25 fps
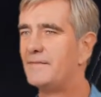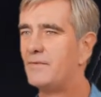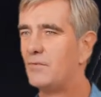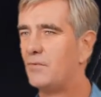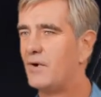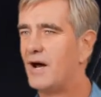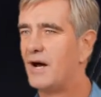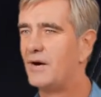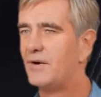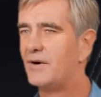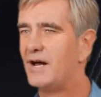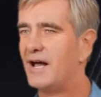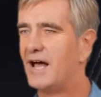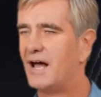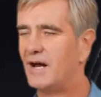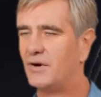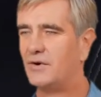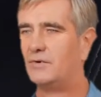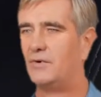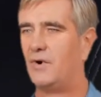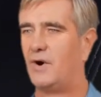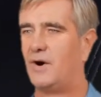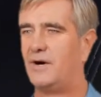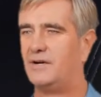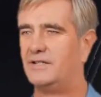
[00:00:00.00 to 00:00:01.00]
Well,
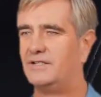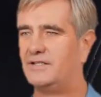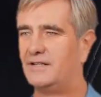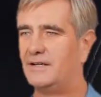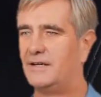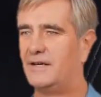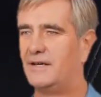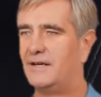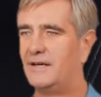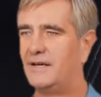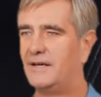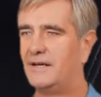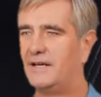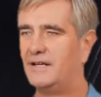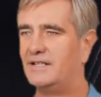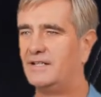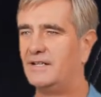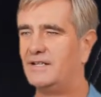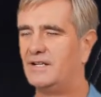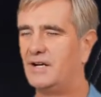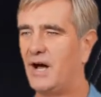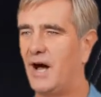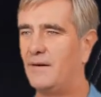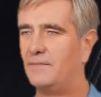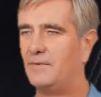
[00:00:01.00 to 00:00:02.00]
hair loss it's
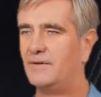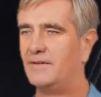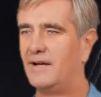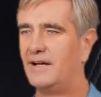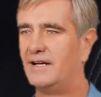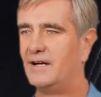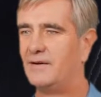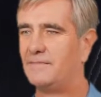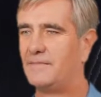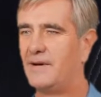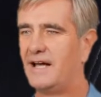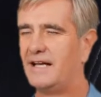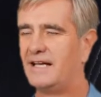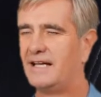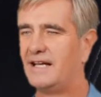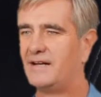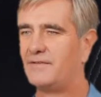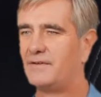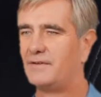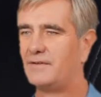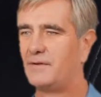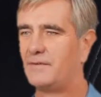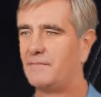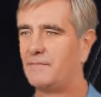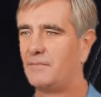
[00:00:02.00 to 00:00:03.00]
a topic that can make
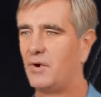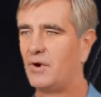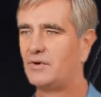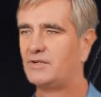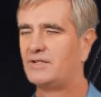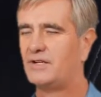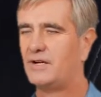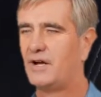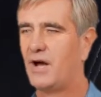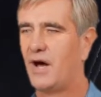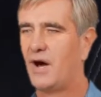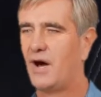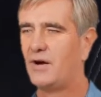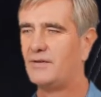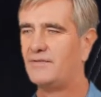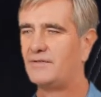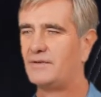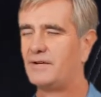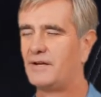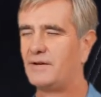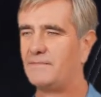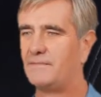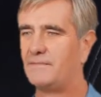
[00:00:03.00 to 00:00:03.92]
even the most confident